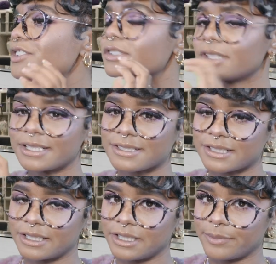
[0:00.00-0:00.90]
just
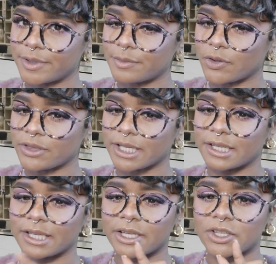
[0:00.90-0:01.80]
slightly bit more
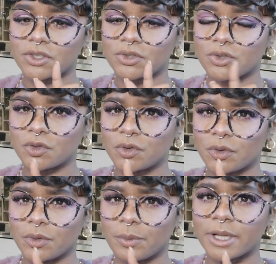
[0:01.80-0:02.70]
thick, not too
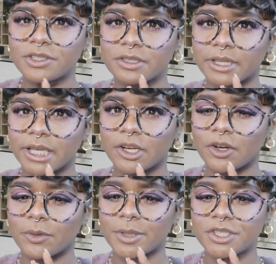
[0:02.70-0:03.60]
much thicker,
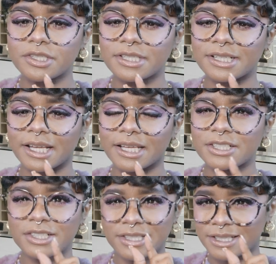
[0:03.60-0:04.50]
but just
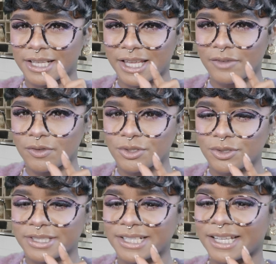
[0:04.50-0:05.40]
ever so
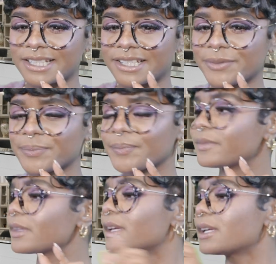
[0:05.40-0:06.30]
slightly.
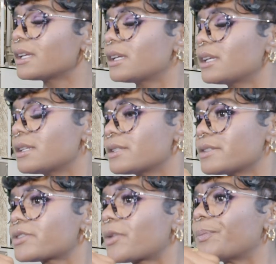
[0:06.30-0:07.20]

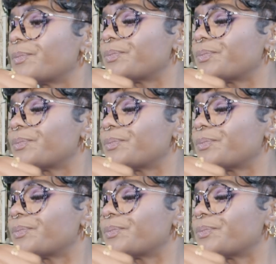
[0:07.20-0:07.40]
So